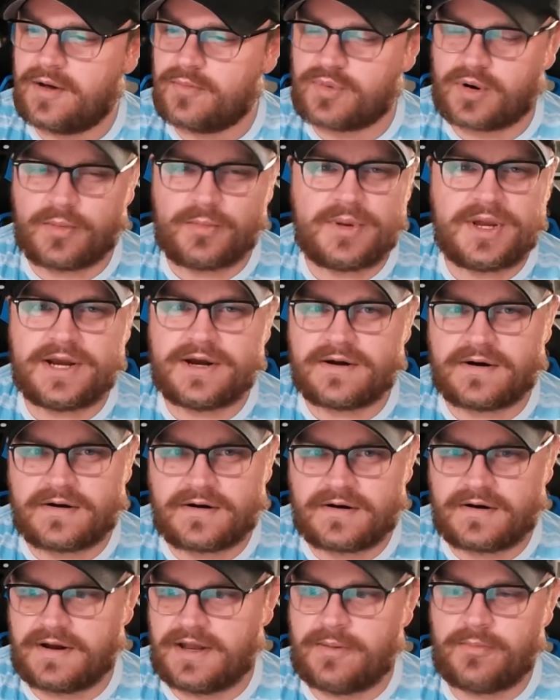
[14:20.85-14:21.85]

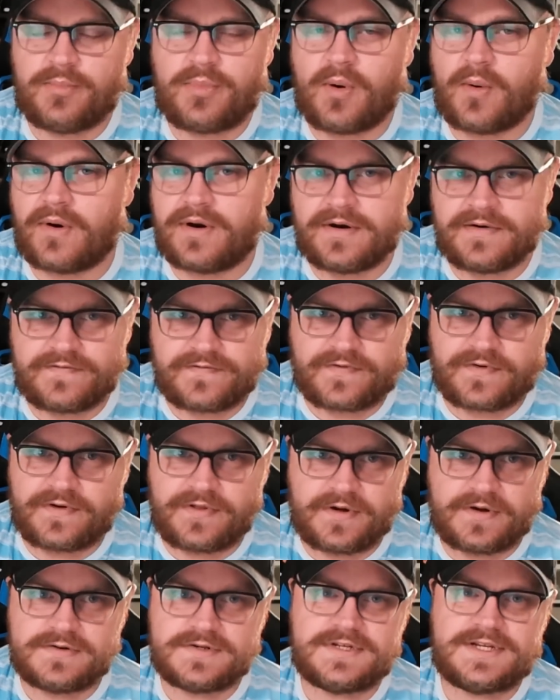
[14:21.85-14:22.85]
premier important
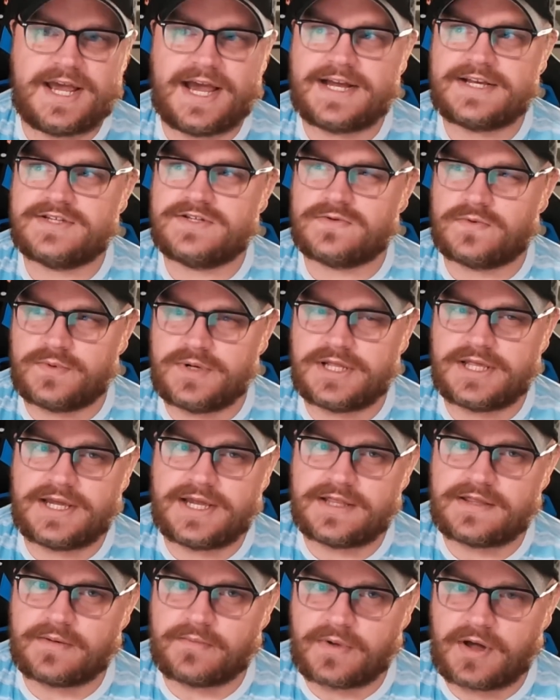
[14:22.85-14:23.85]
for those decks to really
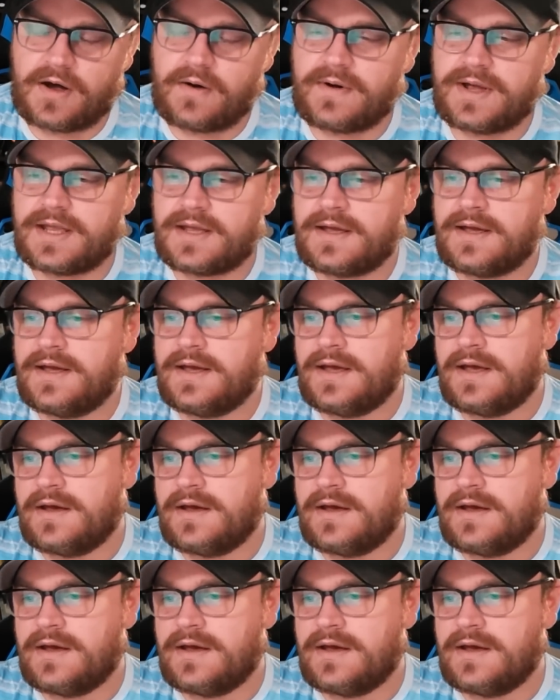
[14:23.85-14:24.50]
get them going.